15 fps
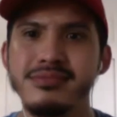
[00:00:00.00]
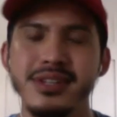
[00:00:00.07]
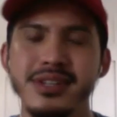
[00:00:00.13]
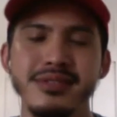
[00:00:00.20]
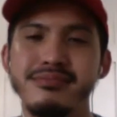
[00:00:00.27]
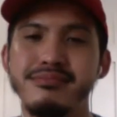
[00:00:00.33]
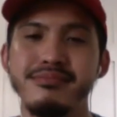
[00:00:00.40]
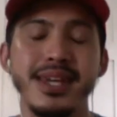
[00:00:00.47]

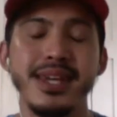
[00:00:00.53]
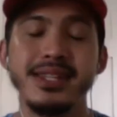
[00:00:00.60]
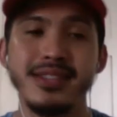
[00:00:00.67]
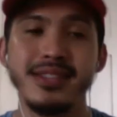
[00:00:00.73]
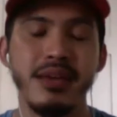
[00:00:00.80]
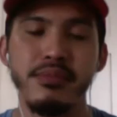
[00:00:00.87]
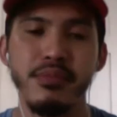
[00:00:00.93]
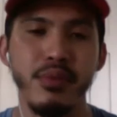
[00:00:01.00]

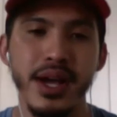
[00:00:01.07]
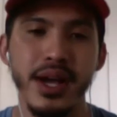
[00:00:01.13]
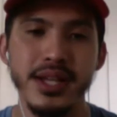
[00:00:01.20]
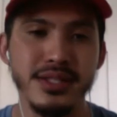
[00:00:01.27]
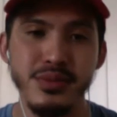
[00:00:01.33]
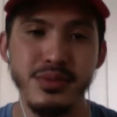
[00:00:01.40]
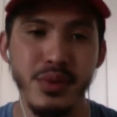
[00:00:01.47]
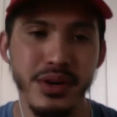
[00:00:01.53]
mixtape wise
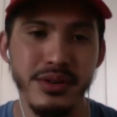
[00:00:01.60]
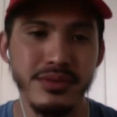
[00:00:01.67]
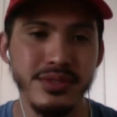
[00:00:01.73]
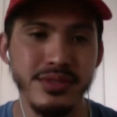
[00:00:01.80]
as well.